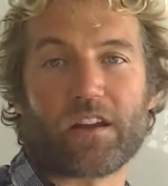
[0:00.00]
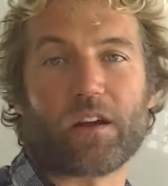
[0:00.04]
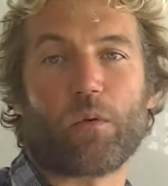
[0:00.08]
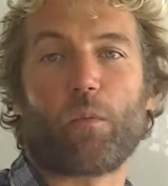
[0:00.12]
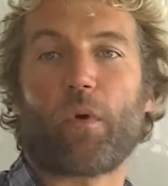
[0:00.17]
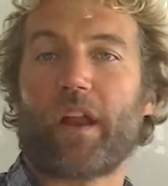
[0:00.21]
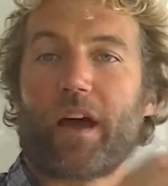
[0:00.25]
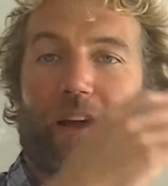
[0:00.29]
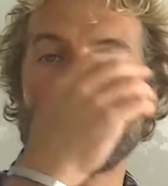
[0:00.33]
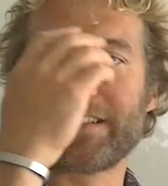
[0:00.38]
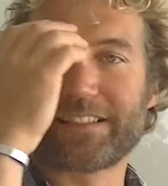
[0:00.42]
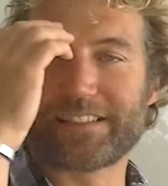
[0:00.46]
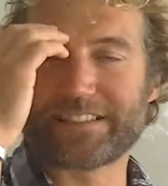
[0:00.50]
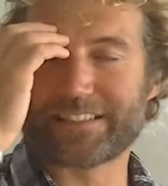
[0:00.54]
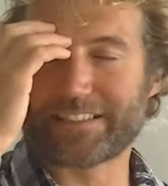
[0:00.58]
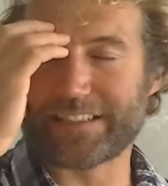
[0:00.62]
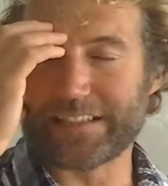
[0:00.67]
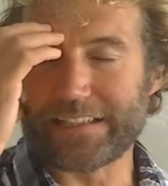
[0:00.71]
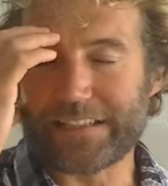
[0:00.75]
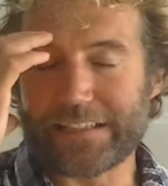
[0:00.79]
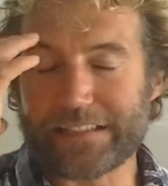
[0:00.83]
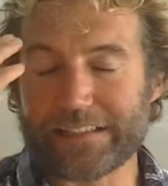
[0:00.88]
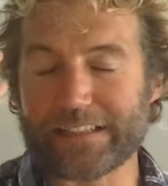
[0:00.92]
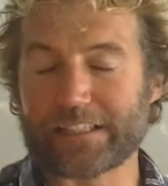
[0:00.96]
And when I
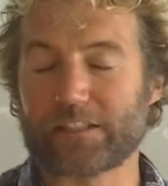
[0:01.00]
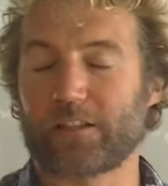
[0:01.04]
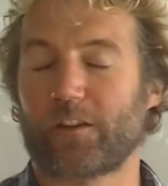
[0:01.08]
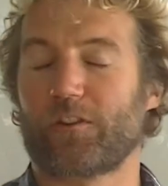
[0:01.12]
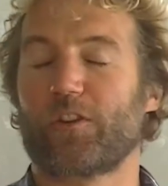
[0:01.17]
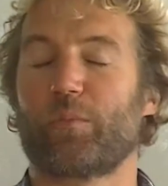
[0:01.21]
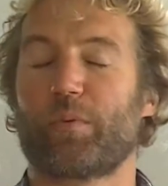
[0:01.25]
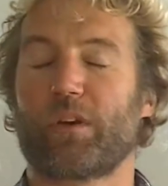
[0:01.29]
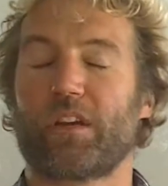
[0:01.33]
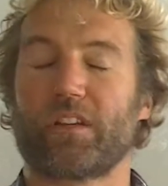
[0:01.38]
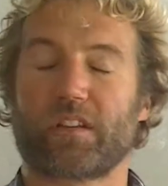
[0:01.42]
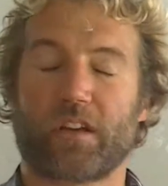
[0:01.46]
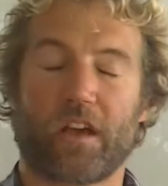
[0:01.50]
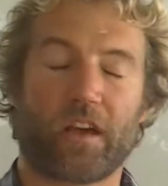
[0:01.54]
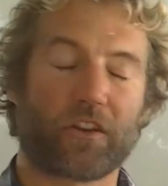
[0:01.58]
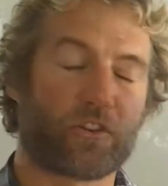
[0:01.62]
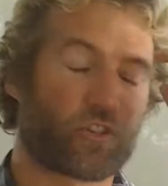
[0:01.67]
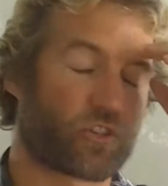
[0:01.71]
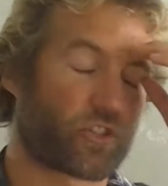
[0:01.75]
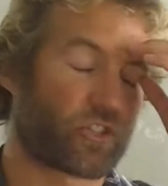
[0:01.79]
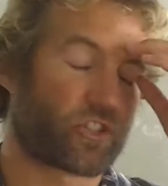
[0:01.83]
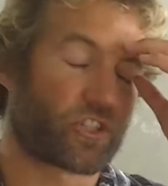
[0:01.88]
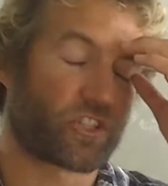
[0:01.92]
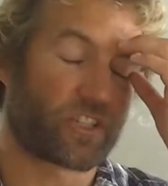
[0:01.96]
see this on the beach, I
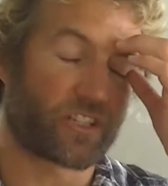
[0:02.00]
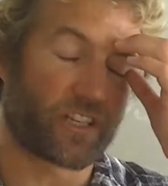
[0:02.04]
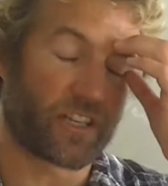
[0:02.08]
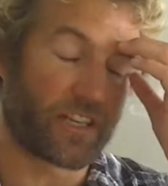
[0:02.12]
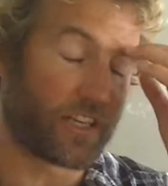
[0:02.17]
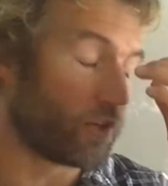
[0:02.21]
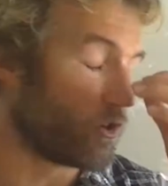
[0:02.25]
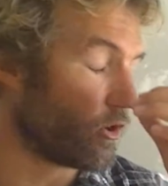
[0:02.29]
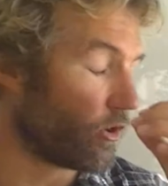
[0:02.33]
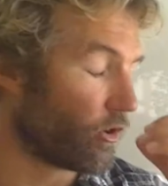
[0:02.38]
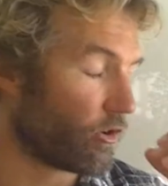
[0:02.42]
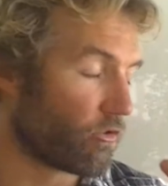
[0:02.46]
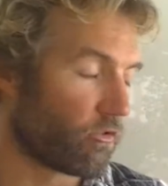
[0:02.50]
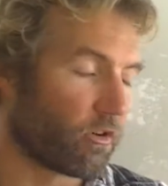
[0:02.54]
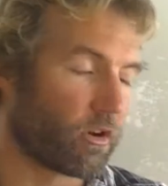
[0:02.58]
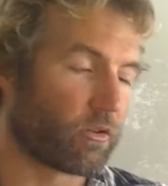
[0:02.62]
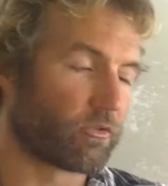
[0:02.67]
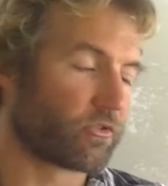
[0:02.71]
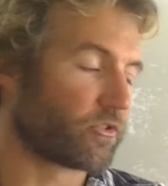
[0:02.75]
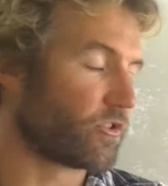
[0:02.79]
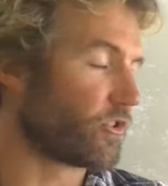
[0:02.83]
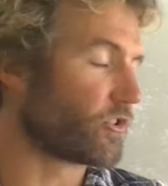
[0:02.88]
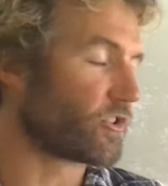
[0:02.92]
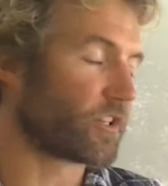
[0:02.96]
just see
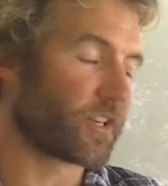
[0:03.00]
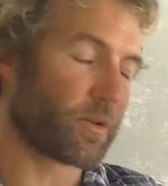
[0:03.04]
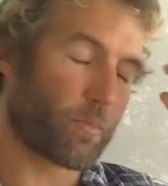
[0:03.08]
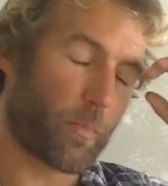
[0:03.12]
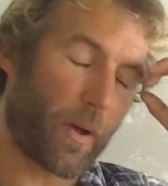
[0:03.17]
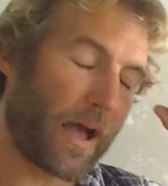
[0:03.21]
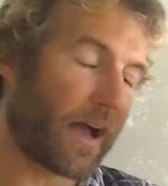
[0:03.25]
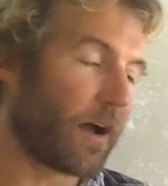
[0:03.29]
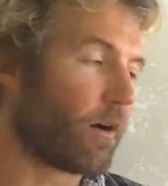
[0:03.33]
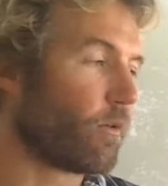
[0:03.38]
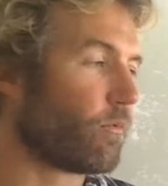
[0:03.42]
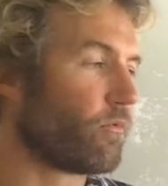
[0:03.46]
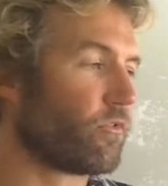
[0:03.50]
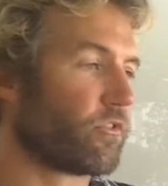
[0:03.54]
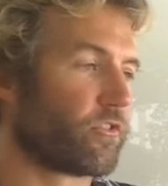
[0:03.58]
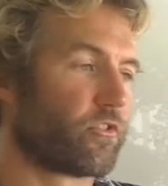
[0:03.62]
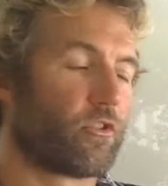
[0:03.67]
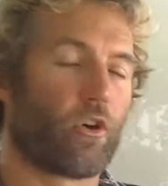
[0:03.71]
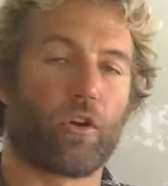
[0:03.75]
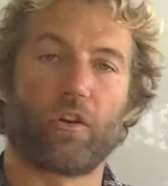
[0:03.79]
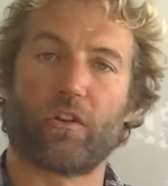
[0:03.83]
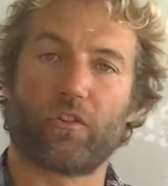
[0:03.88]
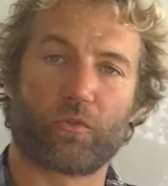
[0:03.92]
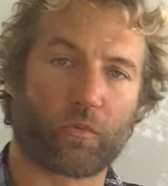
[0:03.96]
euros, just see pounds,
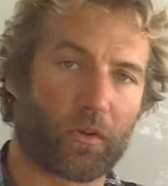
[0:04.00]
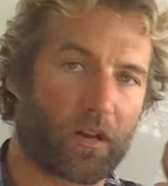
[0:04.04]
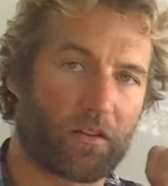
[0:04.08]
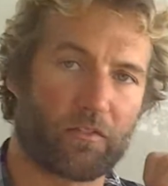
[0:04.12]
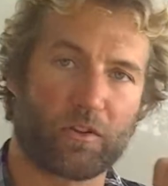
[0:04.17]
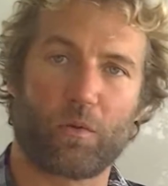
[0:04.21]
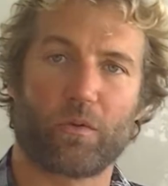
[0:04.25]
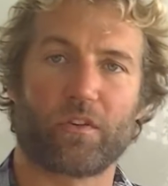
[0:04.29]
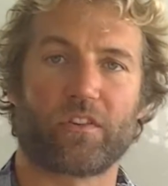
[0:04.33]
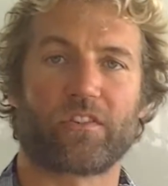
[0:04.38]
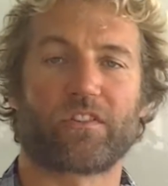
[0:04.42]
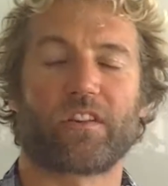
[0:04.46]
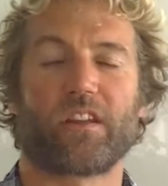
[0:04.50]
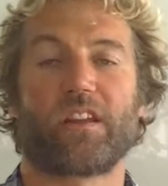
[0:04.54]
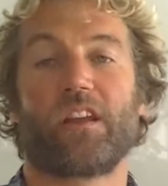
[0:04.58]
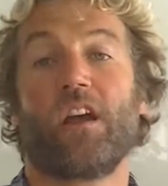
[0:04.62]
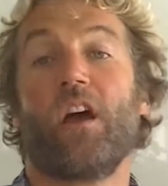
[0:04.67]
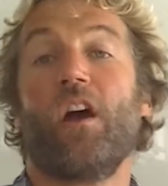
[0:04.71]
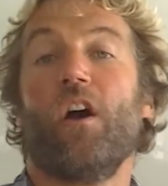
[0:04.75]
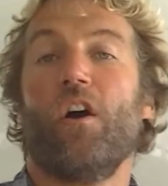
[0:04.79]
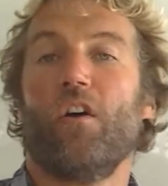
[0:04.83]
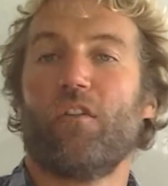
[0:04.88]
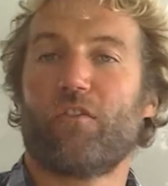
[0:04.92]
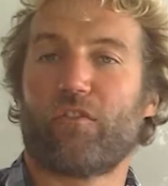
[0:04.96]
dollars, whatever you want to see,
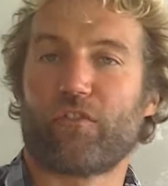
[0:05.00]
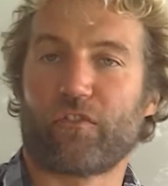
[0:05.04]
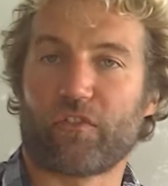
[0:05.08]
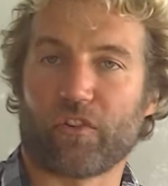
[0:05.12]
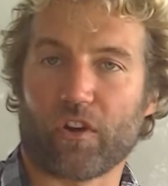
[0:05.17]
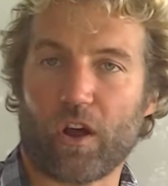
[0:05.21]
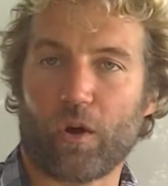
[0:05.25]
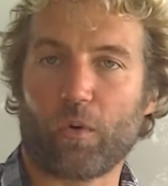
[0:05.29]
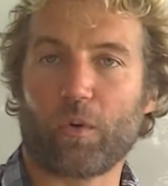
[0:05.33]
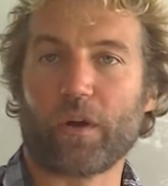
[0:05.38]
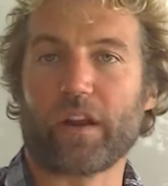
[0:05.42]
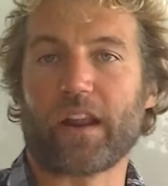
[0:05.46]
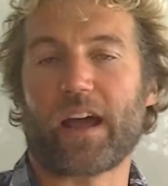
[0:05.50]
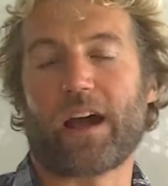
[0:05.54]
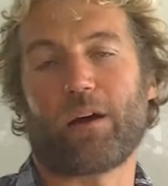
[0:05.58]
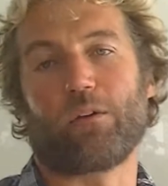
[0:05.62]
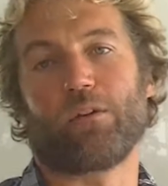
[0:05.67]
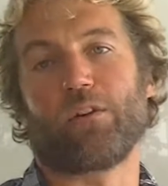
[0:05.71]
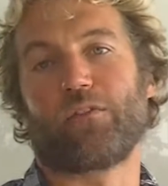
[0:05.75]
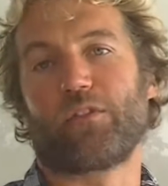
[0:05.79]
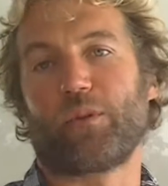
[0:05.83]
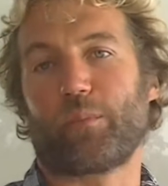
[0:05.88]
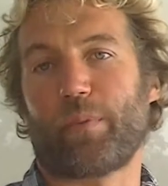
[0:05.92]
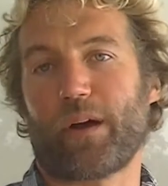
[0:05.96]
flowing
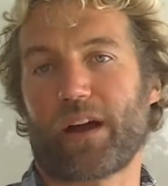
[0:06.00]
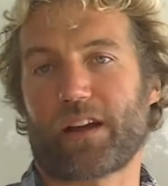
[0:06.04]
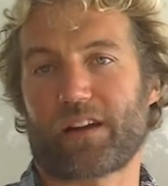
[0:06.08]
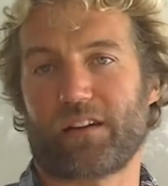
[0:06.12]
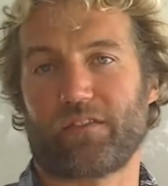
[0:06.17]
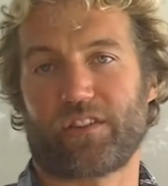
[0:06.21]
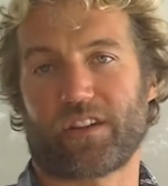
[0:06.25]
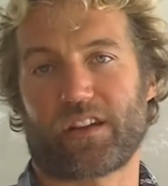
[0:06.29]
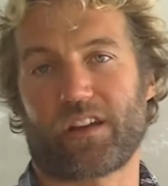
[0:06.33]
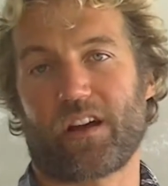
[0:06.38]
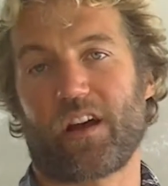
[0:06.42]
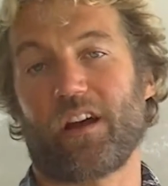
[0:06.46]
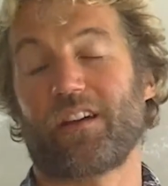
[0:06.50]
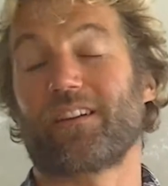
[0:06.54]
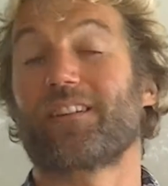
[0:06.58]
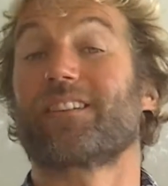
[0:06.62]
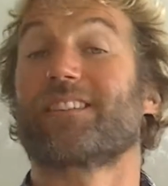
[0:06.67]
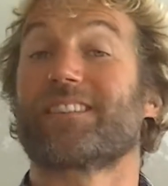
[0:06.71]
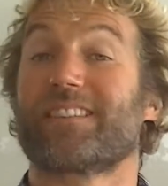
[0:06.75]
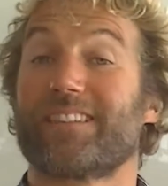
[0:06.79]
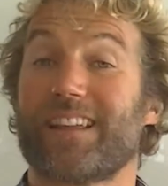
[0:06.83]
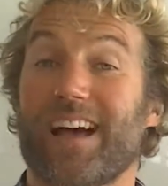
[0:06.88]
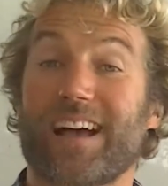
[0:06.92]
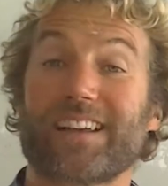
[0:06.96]
out of the back of the kite,
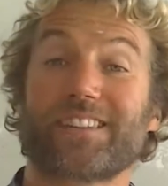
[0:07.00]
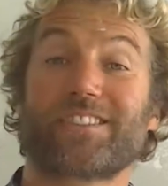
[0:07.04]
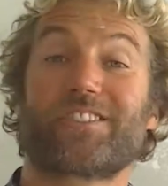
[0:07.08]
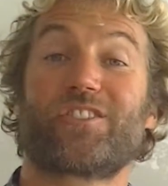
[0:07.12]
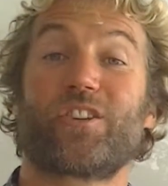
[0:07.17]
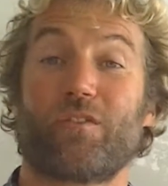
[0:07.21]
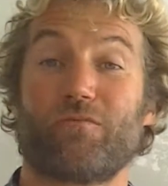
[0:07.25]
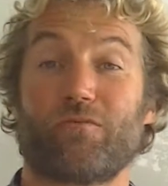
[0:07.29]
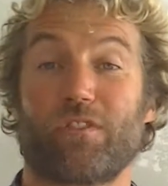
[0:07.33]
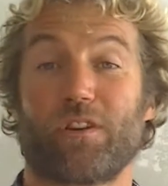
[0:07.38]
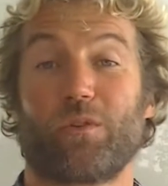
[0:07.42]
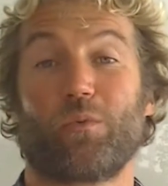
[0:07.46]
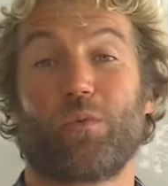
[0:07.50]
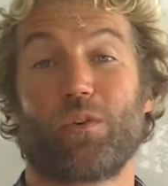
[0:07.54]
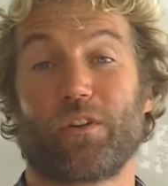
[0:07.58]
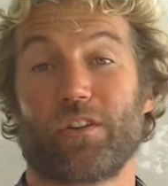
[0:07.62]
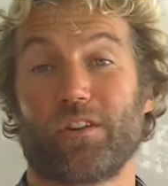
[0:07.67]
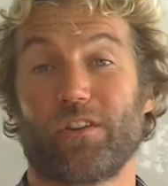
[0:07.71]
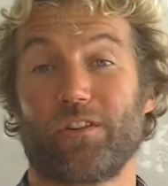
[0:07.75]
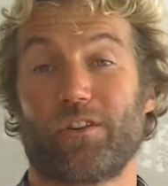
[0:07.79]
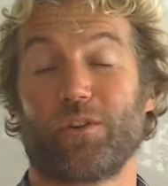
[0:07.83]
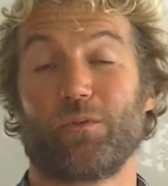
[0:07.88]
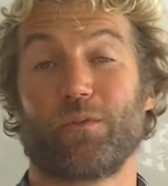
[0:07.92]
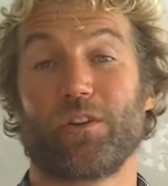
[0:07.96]
because that's generally what
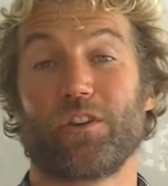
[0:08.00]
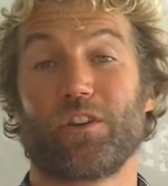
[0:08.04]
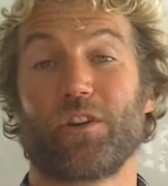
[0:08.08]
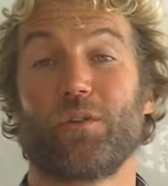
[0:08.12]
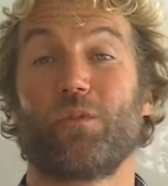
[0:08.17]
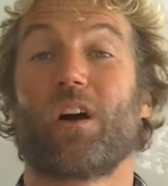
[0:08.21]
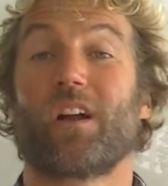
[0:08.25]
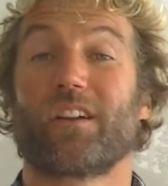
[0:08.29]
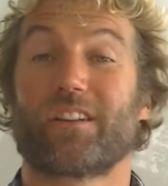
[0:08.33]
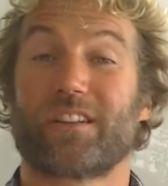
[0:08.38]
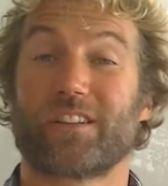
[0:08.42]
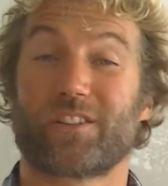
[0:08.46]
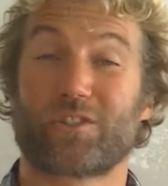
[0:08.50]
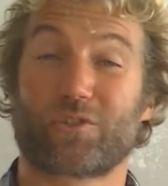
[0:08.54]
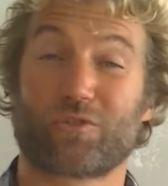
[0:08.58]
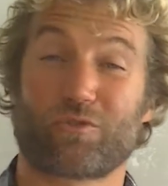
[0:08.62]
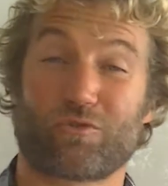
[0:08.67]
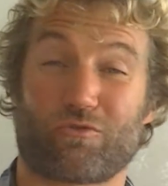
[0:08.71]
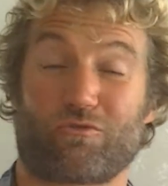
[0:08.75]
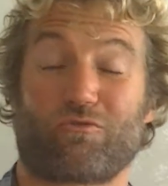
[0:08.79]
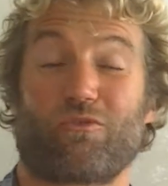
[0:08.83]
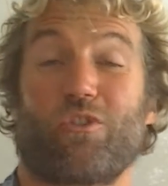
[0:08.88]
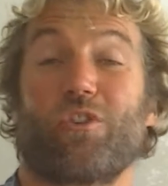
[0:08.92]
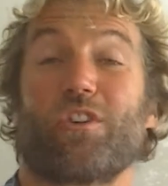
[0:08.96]
you're doing. You are
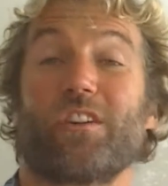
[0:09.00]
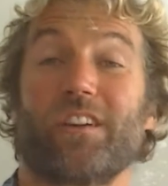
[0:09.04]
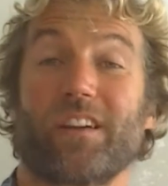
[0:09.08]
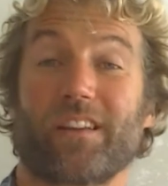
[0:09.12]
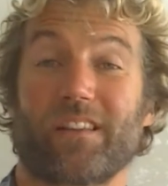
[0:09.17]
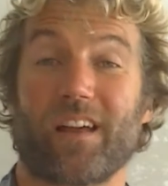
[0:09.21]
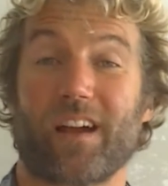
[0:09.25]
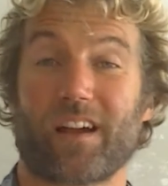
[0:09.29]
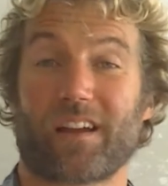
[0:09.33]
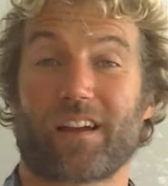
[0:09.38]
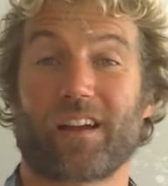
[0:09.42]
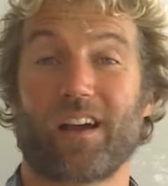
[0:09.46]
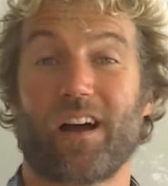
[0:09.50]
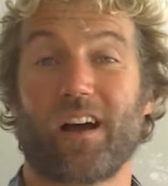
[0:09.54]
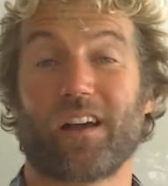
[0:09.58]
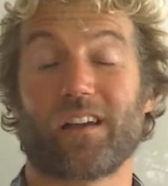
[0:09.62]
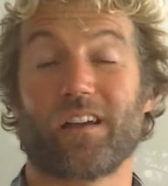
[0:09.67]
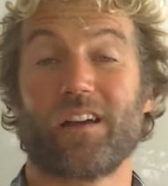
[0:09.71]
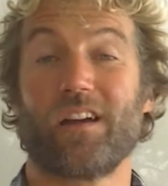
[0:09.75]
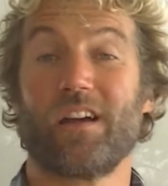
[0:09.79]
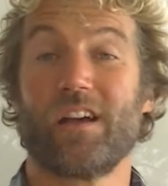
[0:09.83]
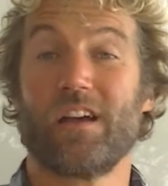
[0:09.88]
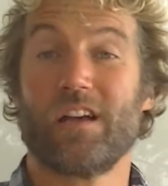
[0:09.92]
destroying that kite.